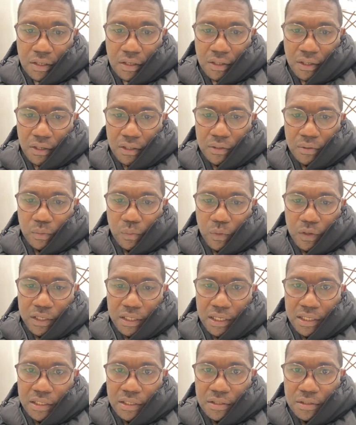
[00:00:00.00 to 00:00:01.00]
Gordon,
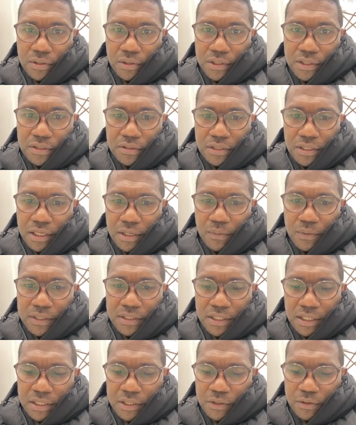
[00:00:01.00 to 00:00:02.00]
what are you doing today?
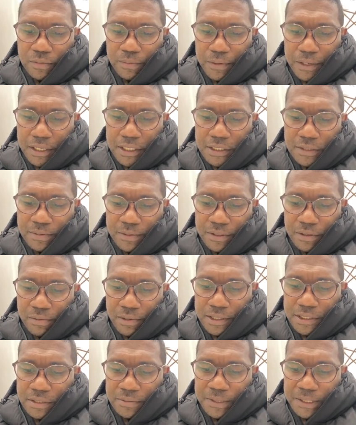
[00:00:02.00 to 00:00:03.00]
What are your plans for the
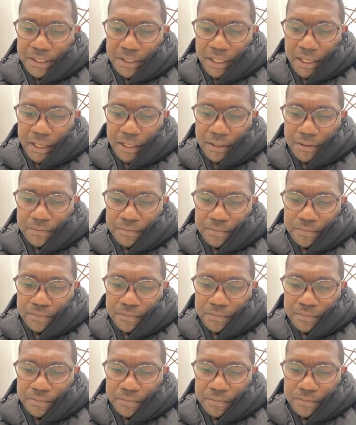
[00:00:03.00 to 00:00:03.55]
rest of the day?